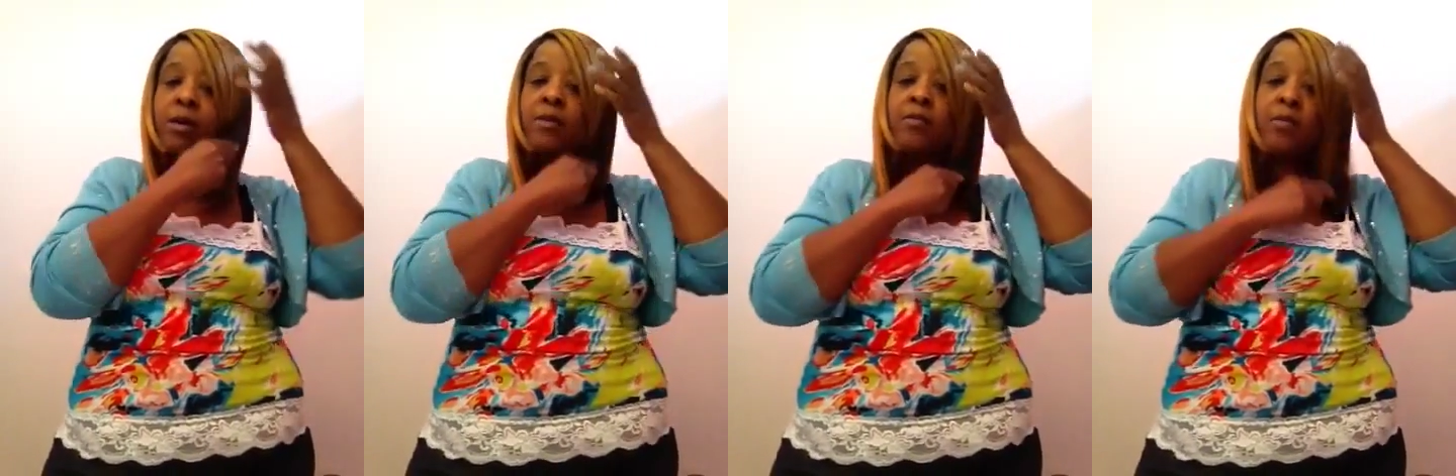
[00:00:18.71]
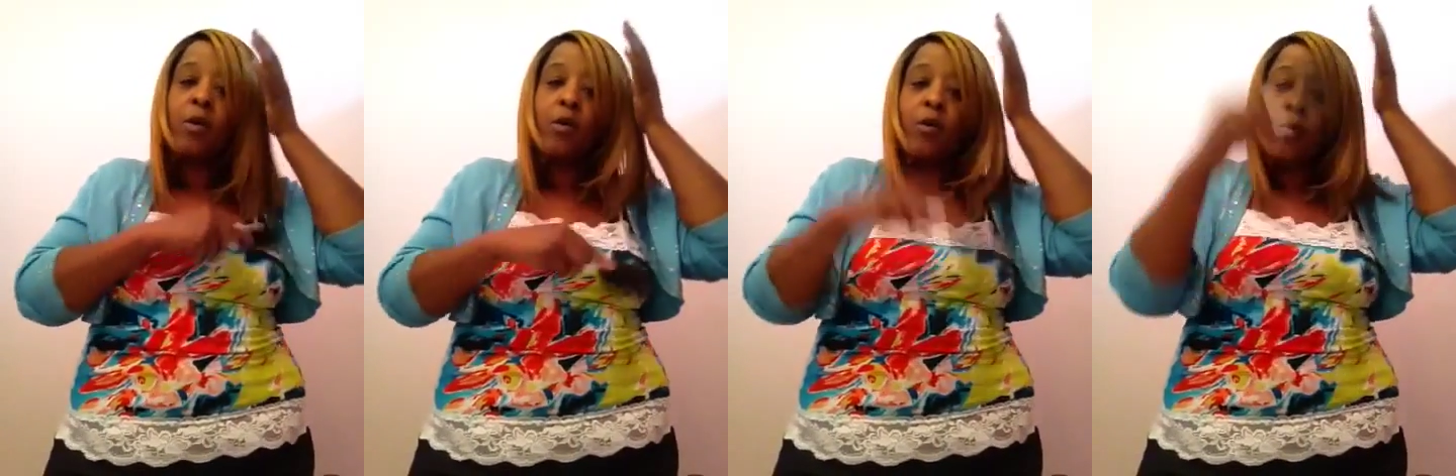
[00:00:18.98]

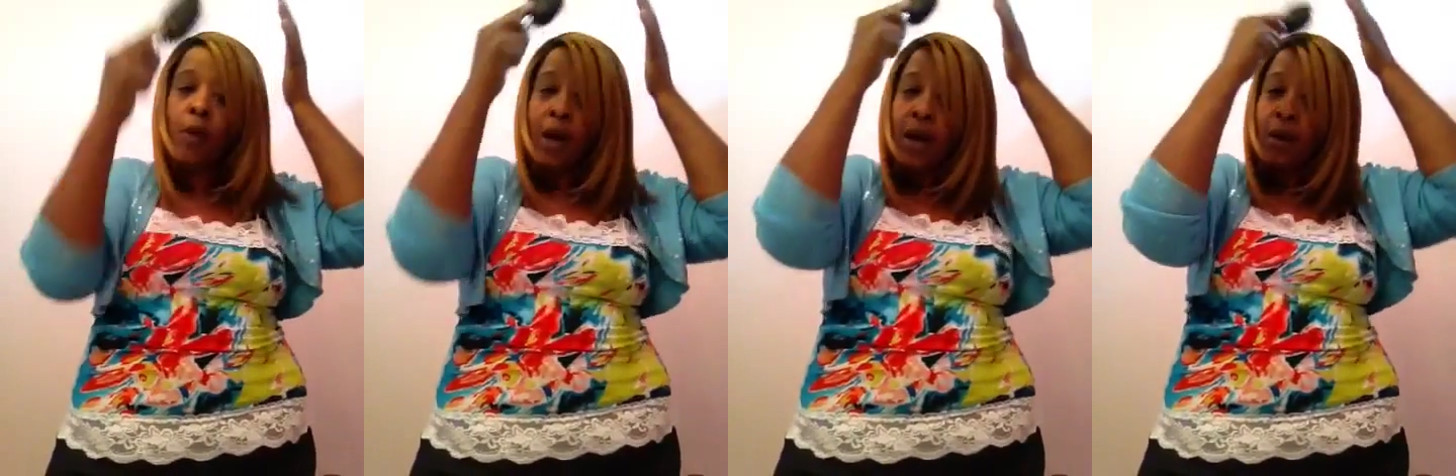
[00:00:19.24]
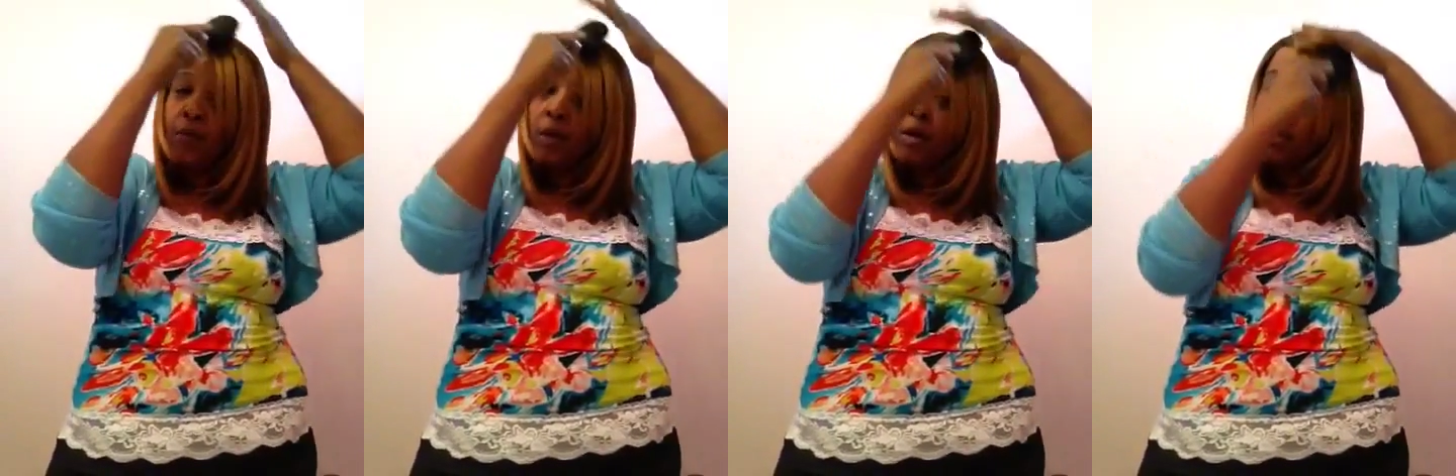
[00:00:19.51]
So
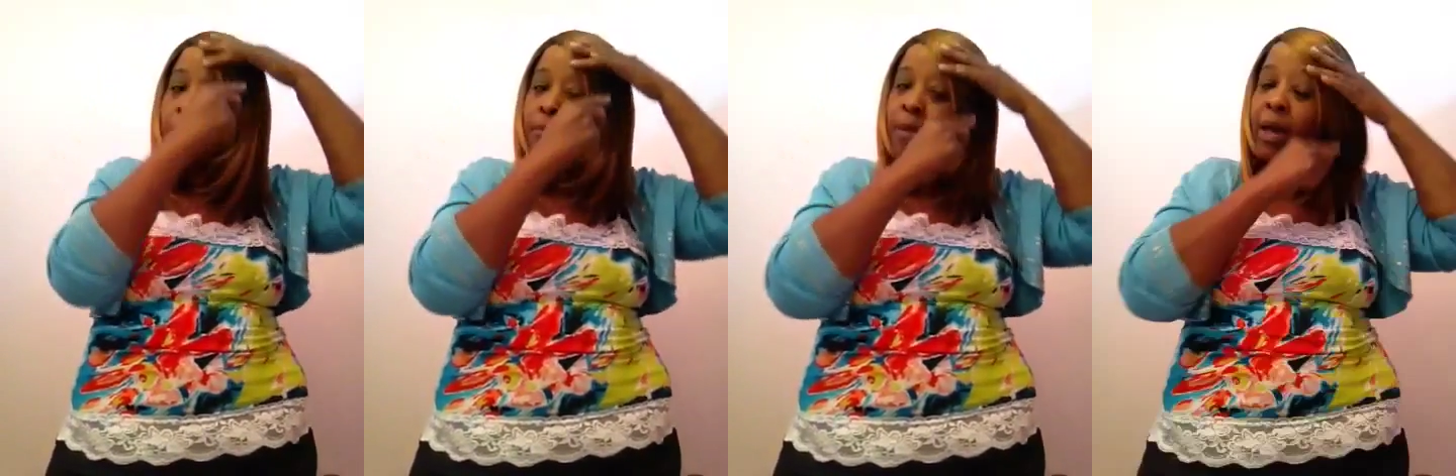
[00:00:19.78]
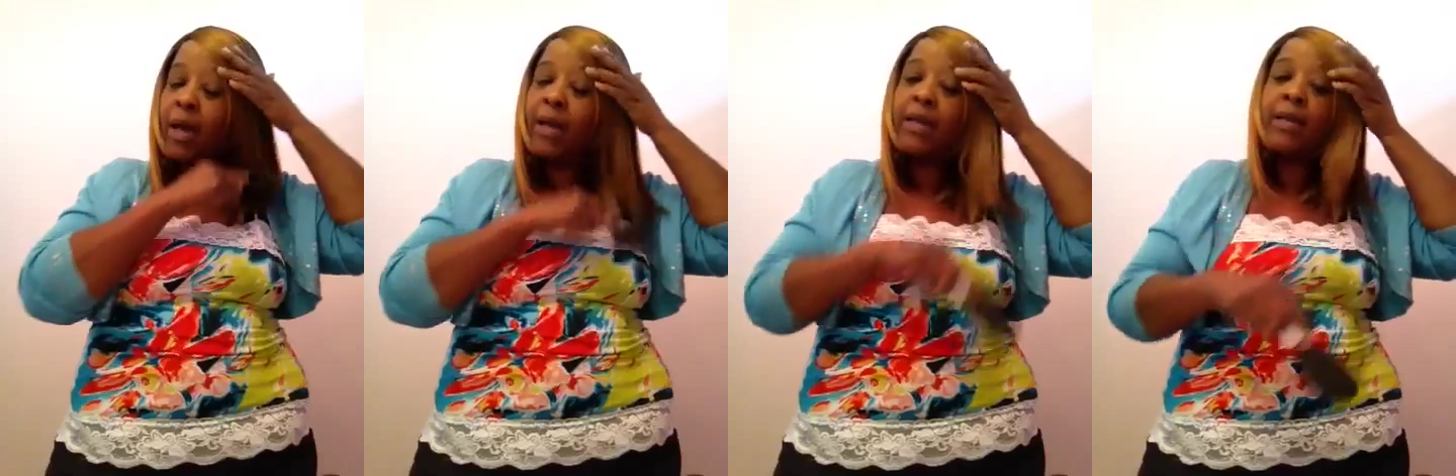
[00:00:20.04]
I will come
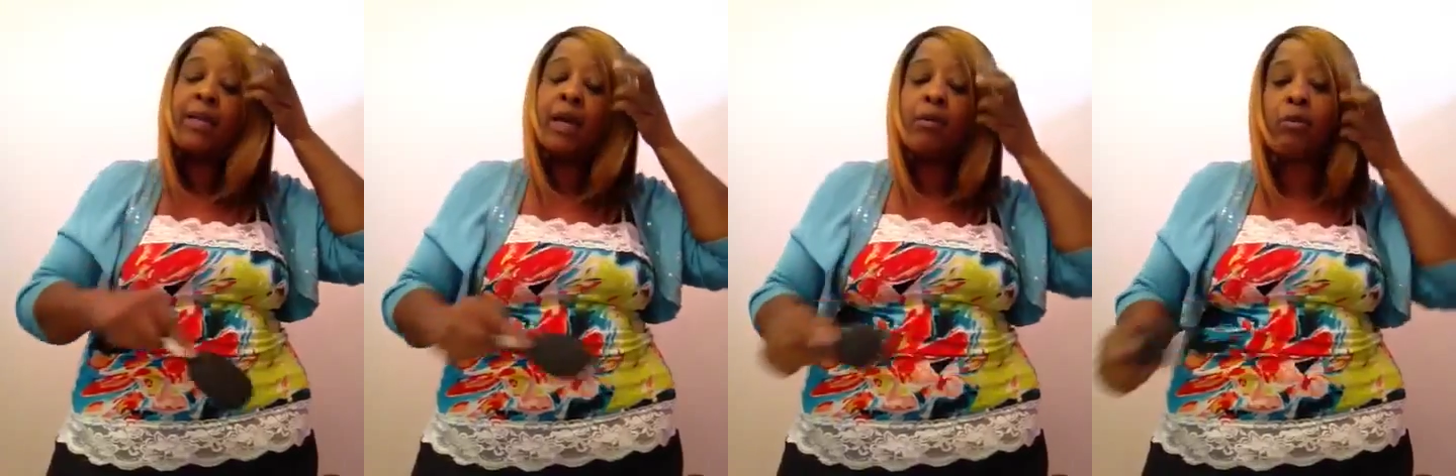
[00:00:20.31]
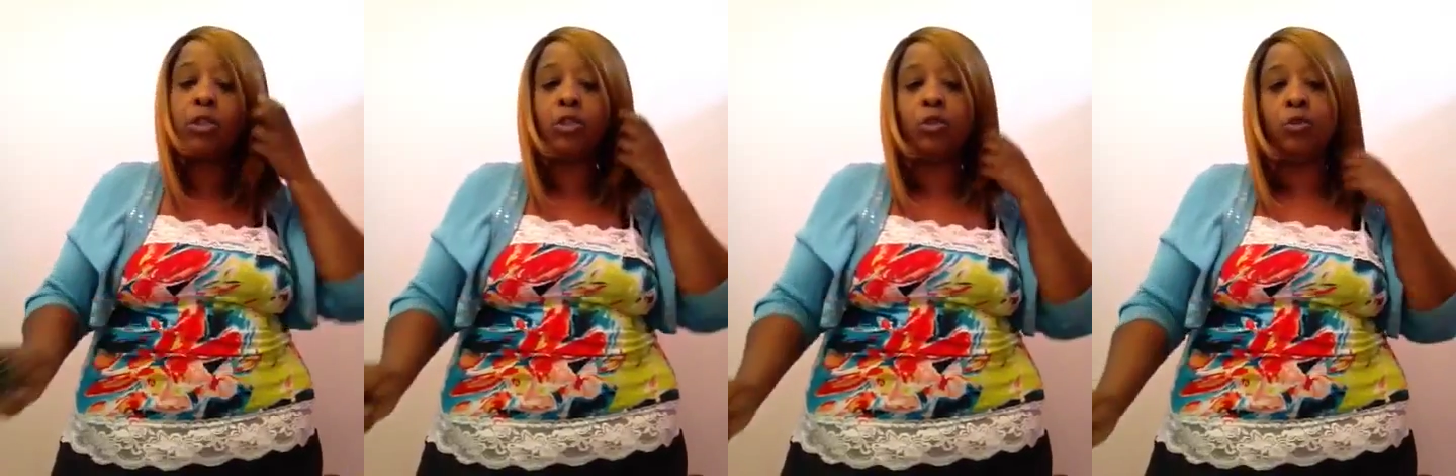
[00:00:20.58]
back and I
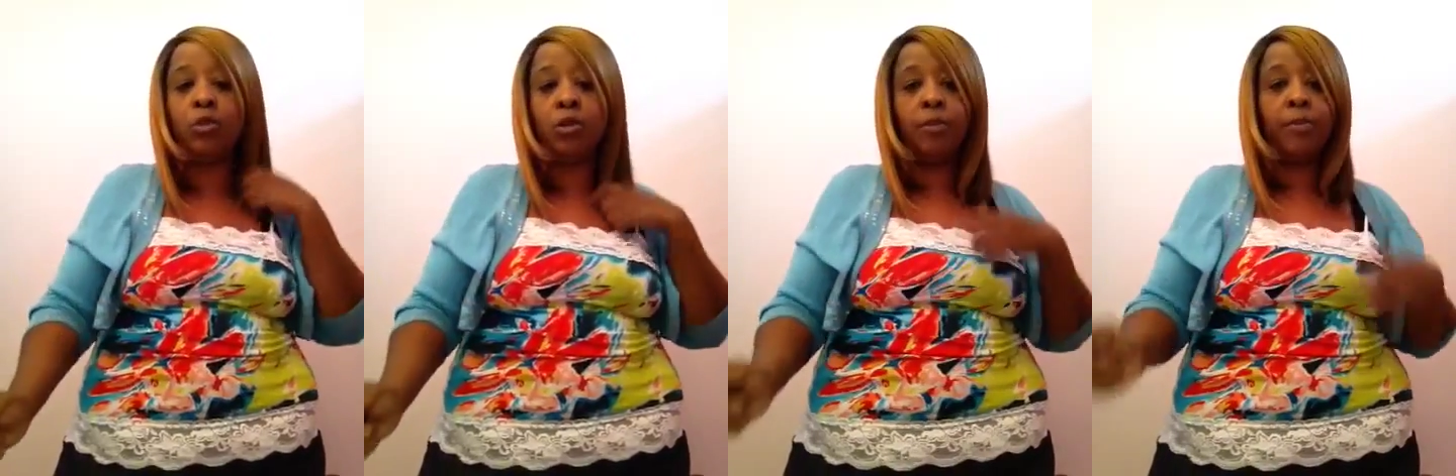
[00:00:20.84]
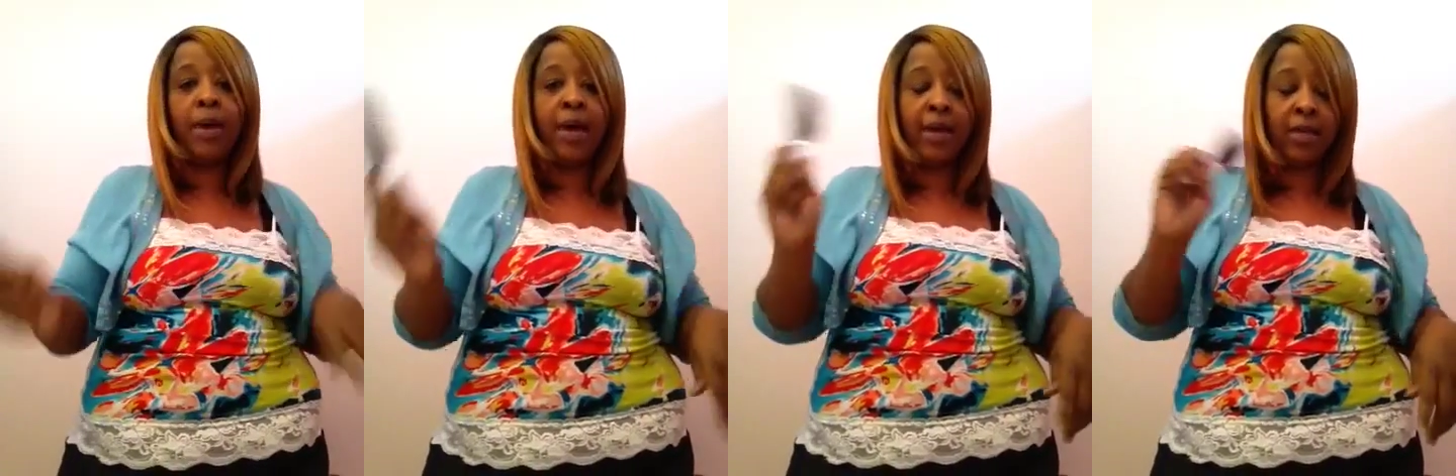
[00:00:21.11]
will show you the
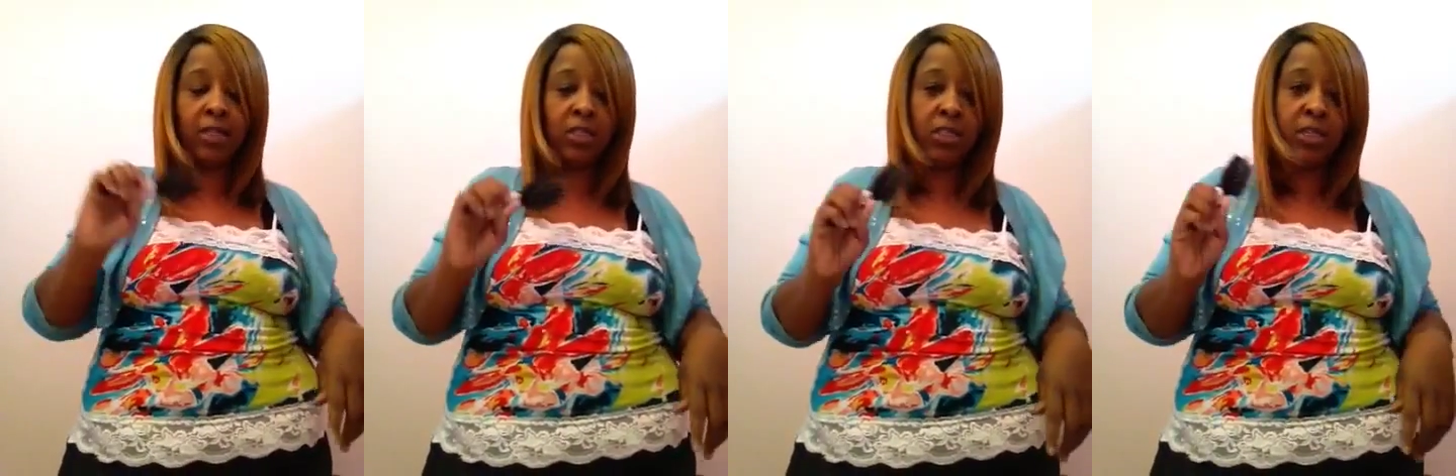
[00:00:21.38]
package